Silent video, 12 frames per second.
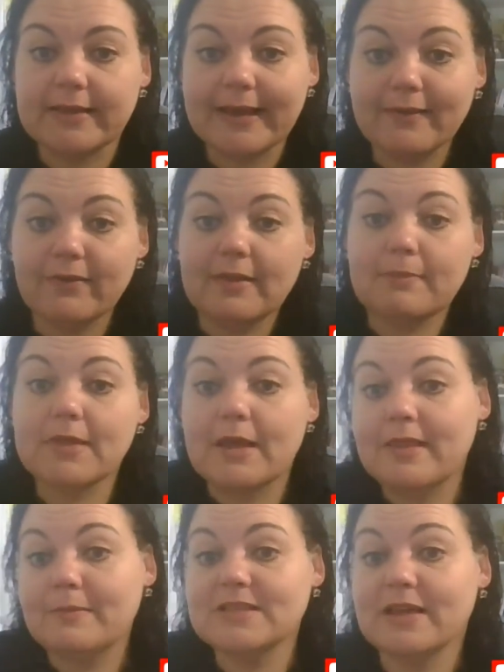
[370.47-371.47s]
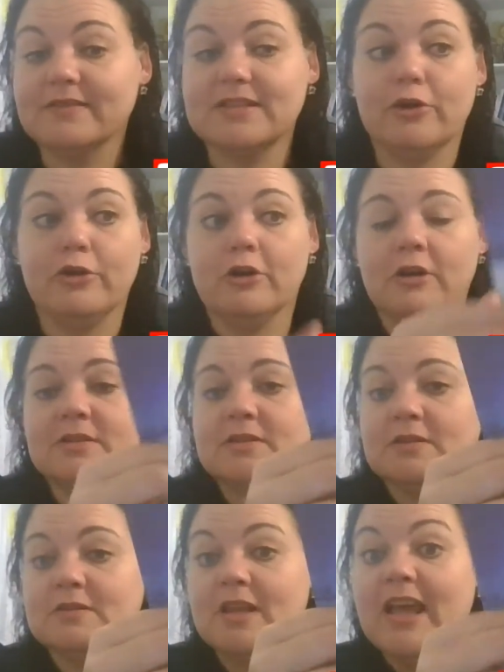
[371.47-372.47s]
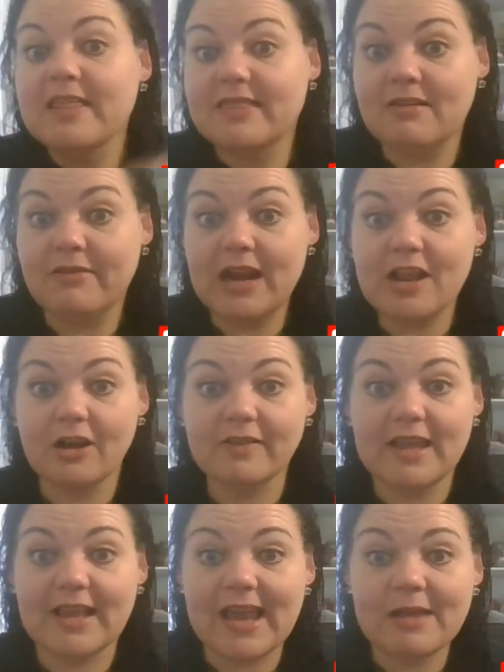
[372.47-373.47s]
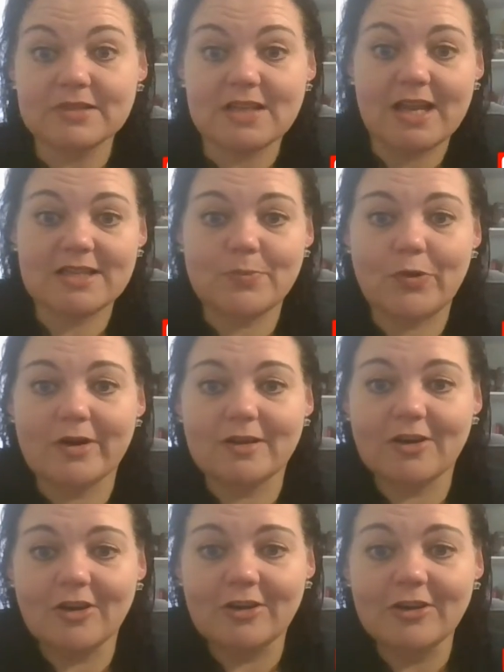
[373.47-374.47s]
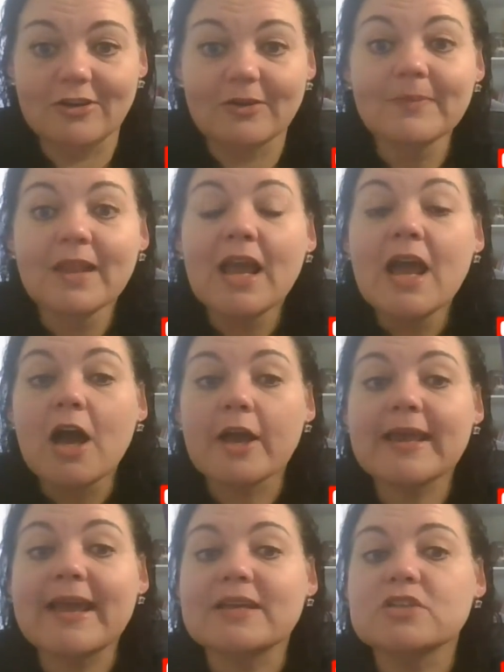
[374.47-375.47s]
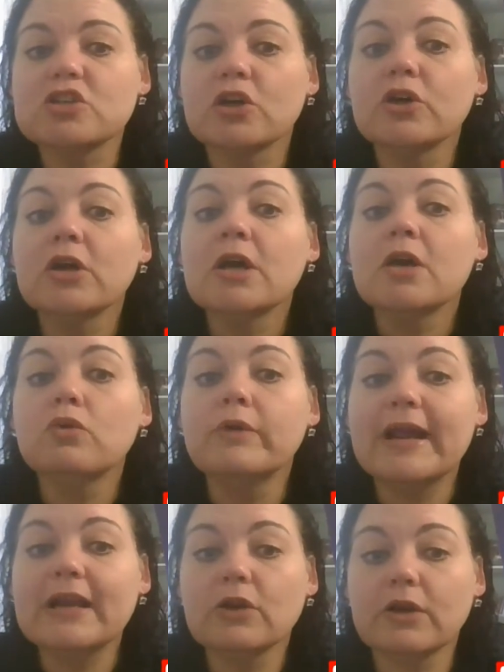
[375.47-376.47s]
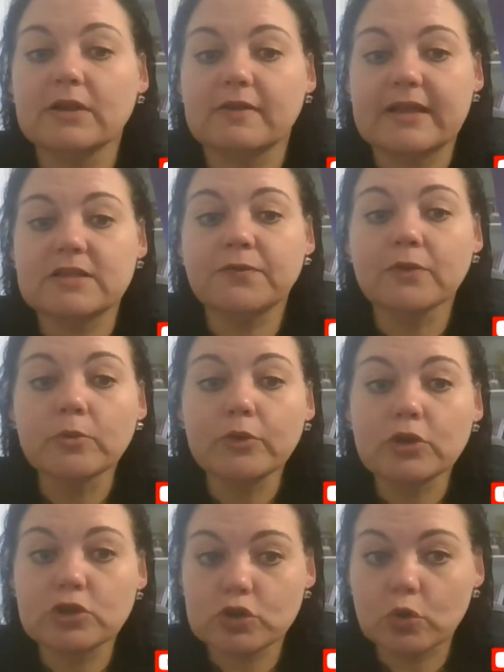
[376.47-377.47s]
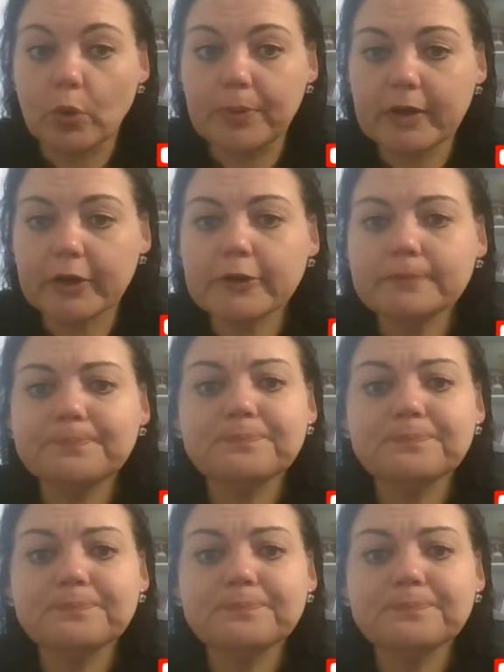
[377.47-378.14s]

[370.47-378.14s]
They're giving themselves their own answers. They're really on their game today, Spirit. Go you. Okay, so really look at it. That's full moon in Scorpio.